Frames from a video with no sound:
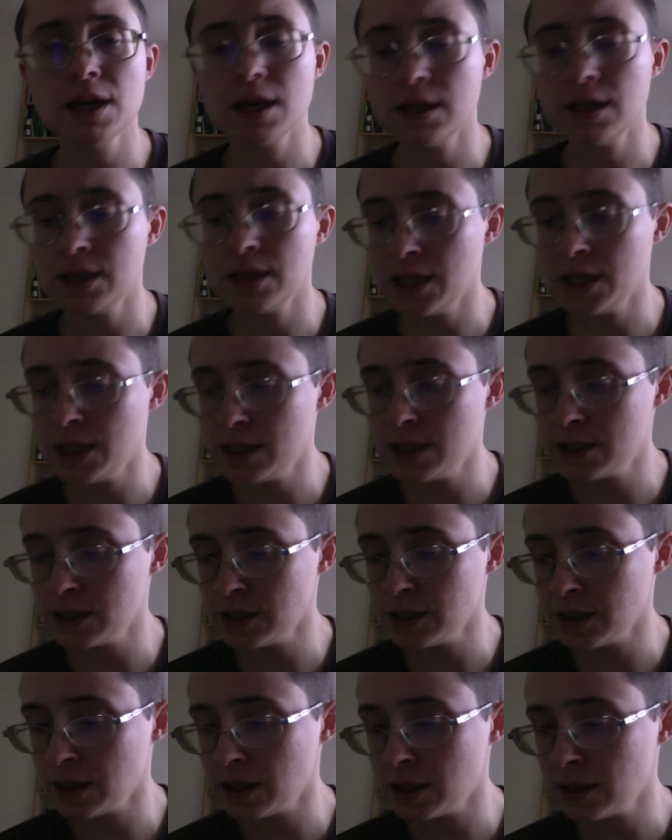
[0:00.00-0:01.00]
and
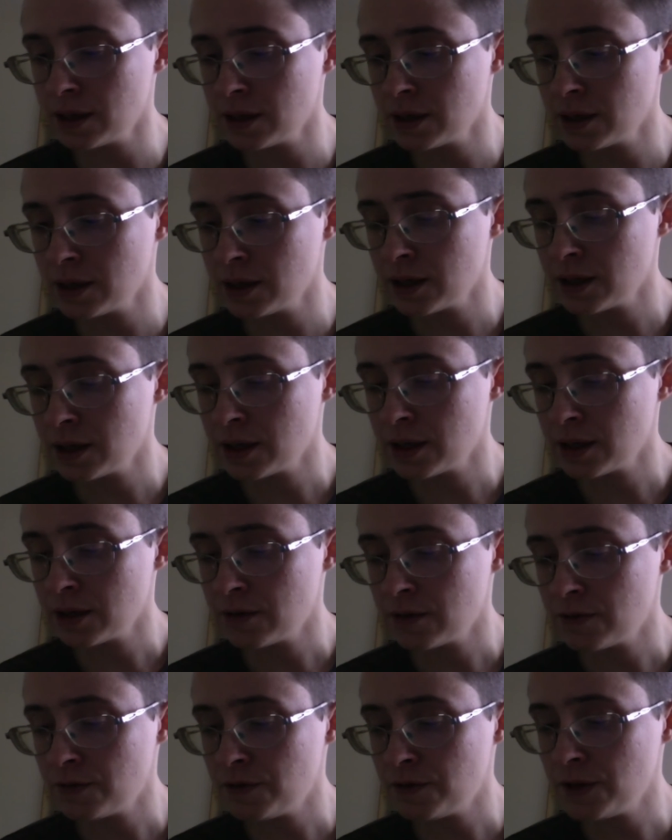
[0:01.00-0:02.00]
easily,
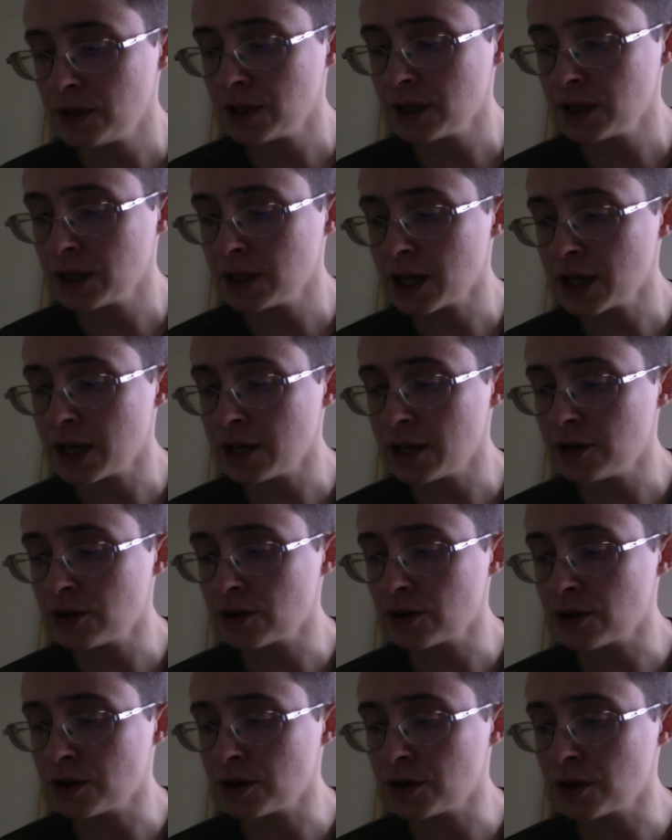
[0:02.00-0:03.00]
feeling lighter
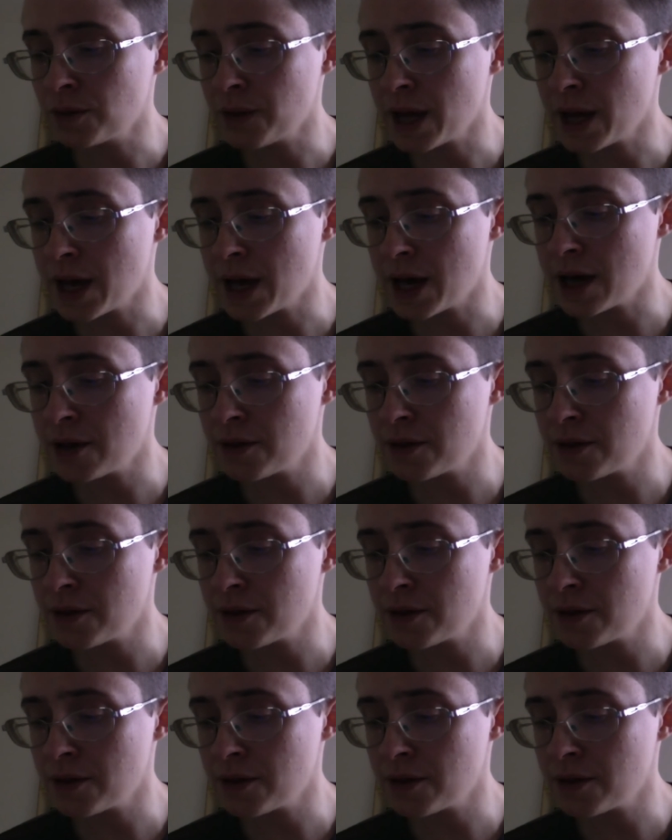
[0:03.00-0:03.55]
on your path.